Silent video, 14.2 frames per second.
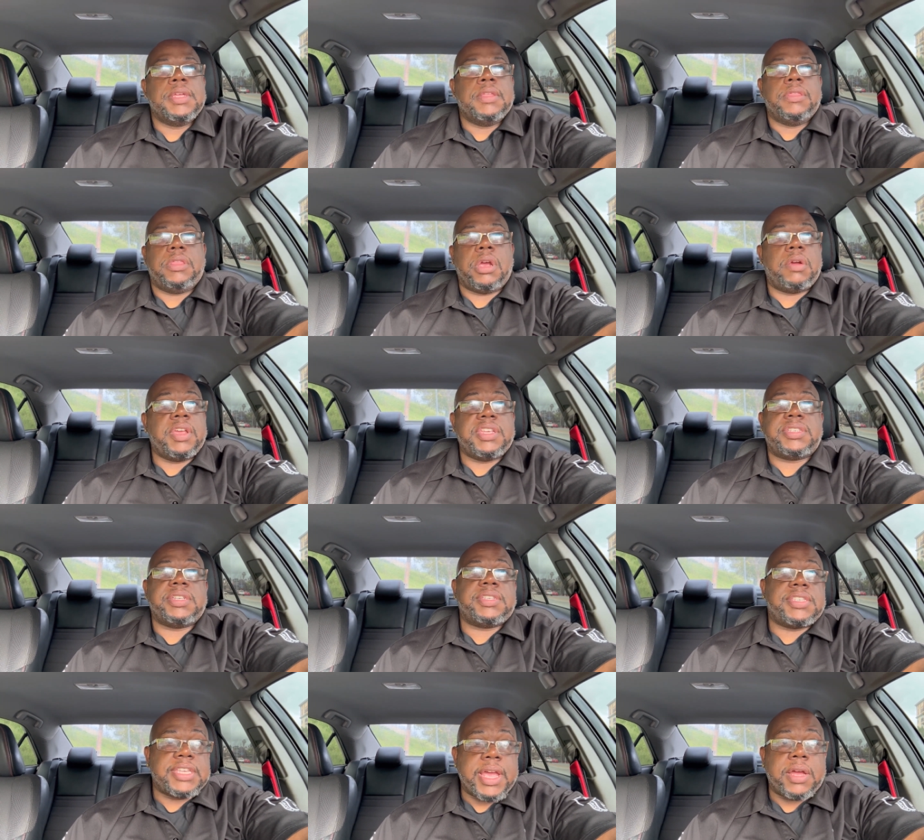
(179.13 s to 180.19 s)
there is a
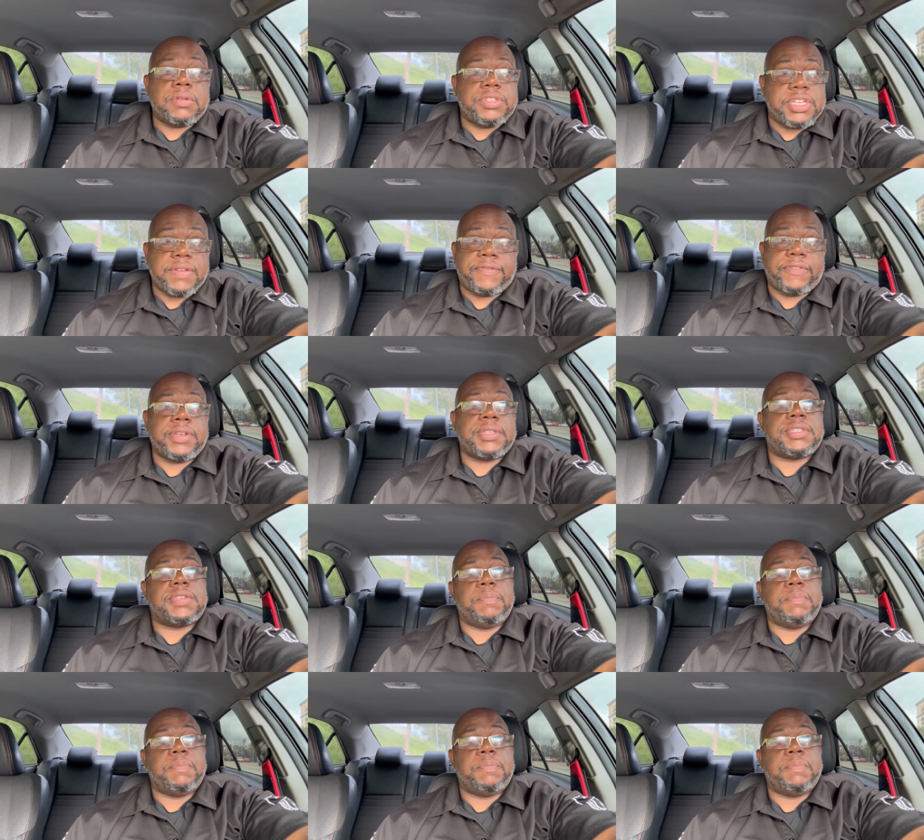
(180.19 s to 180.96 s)
sound difference.